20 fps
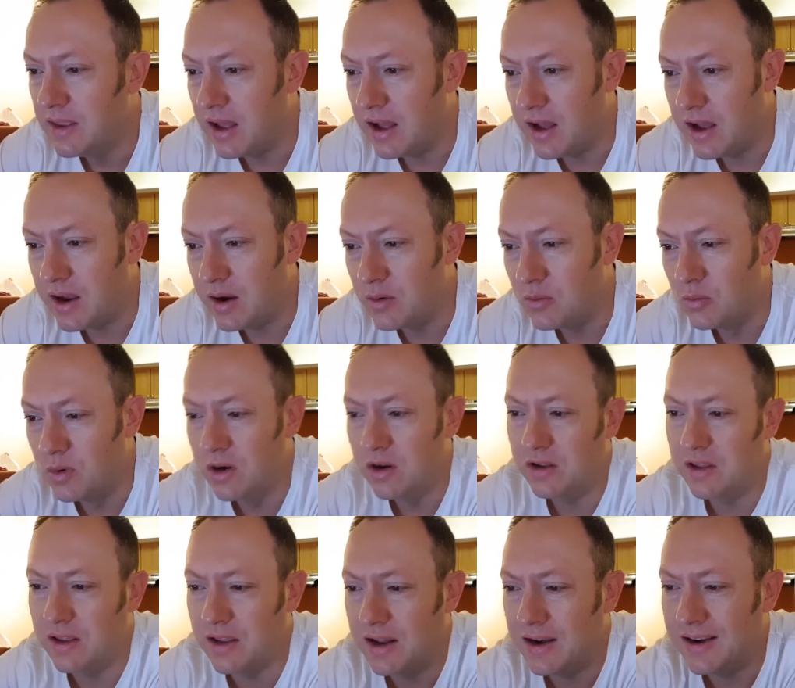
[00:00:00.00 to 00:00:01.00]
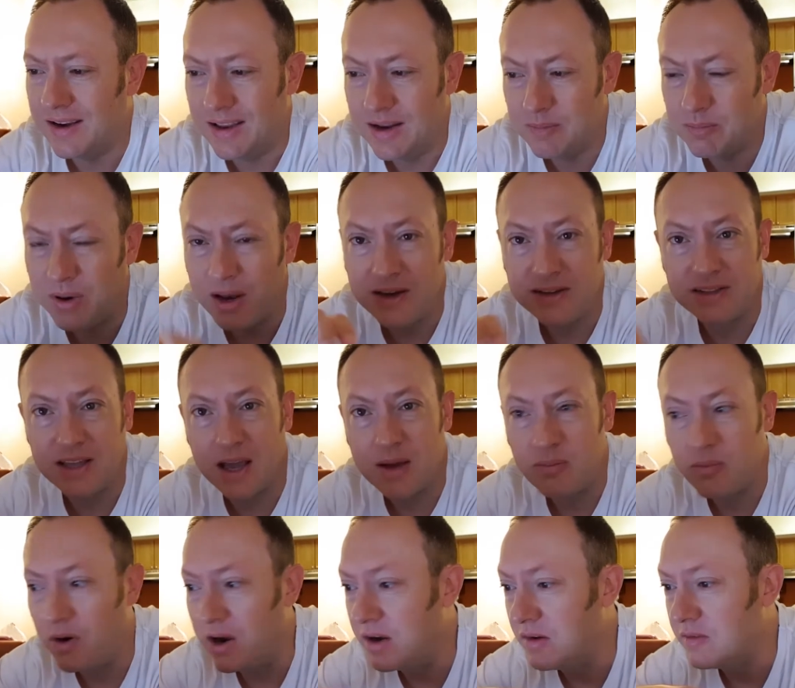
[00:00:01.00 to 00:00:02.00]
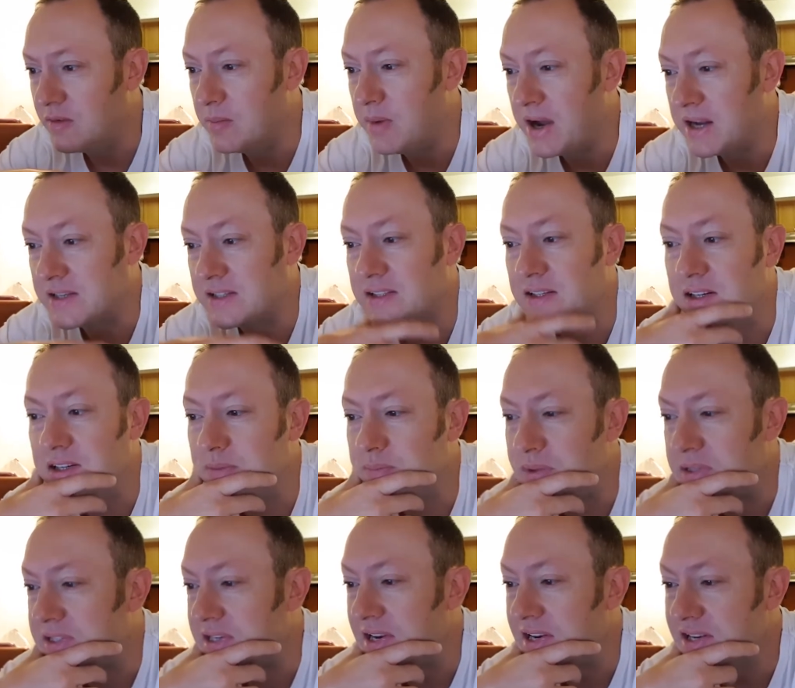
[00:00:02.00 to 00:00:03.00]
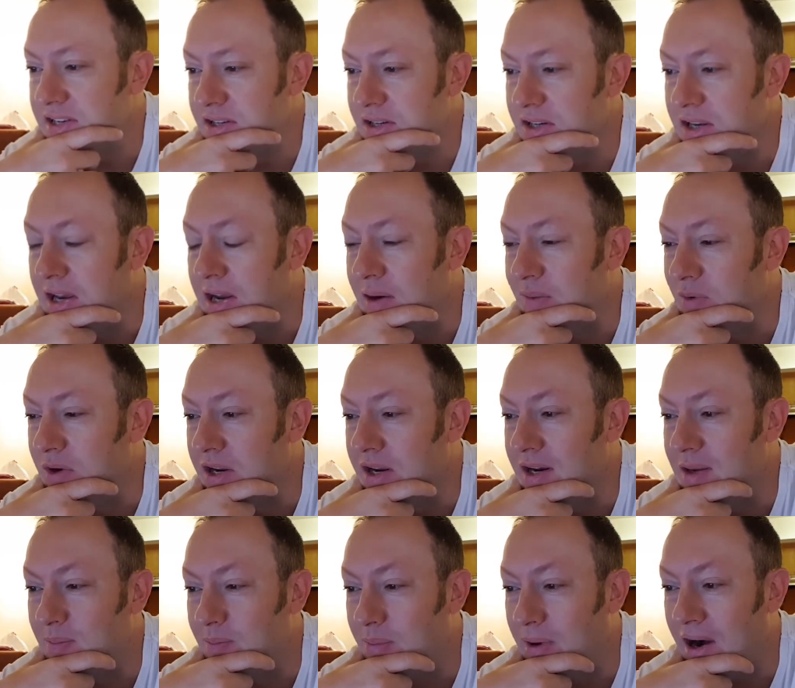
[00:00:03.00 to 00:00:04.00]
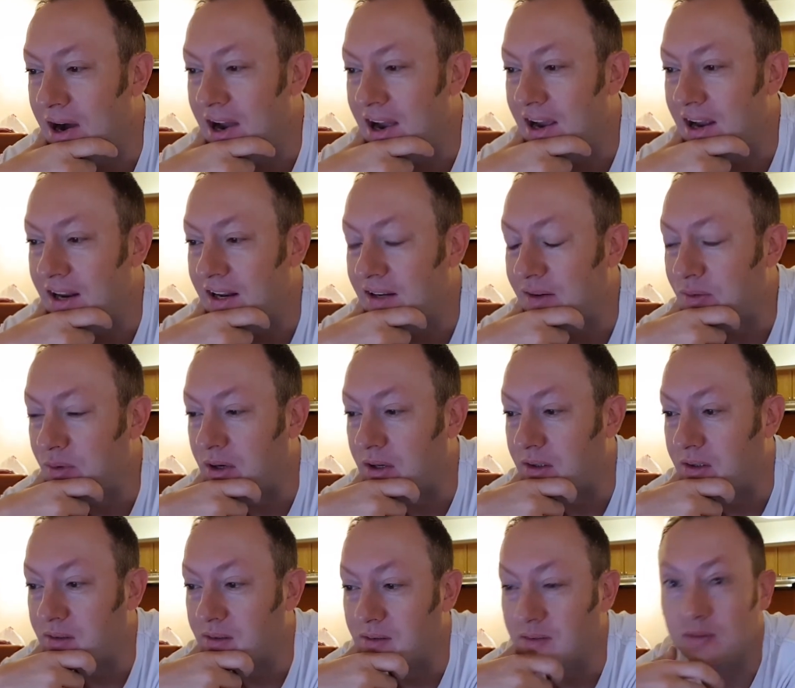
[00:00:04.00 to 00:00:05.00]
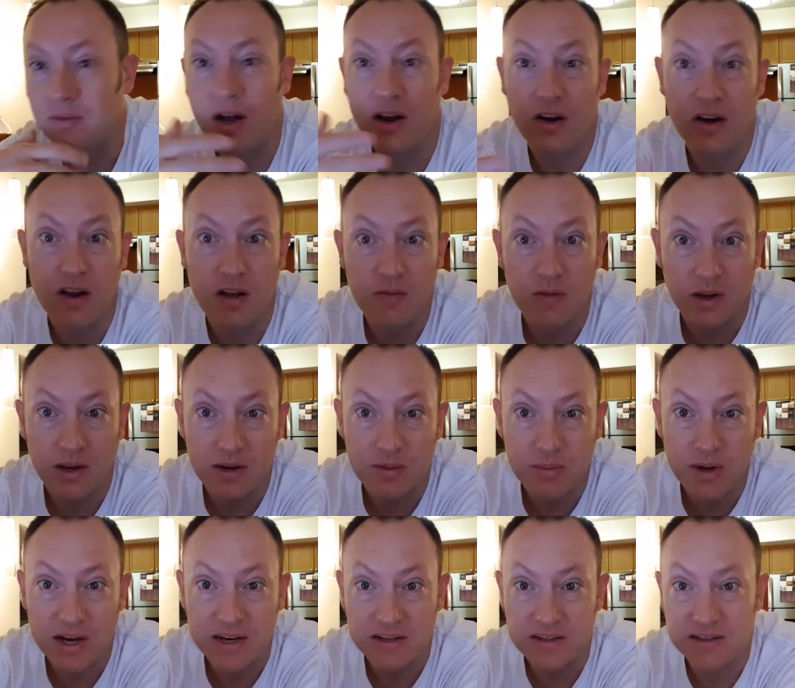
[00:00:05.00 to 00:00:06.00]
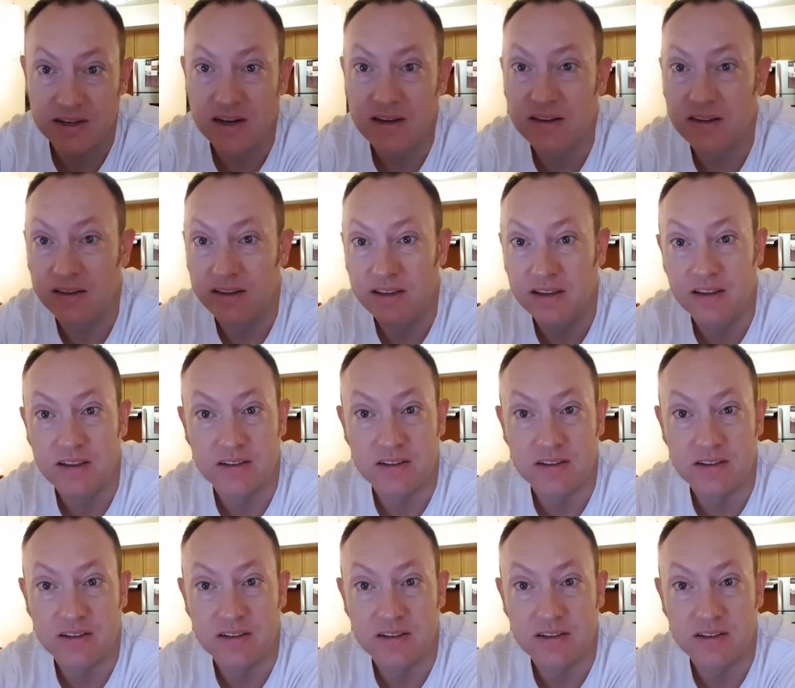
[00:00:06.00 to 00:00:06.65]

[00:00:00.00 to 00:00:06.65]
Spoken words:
We're looking at an in-place cap rate of about 6%, and we're going to buy, well, I don't know if we're going to buy just yet.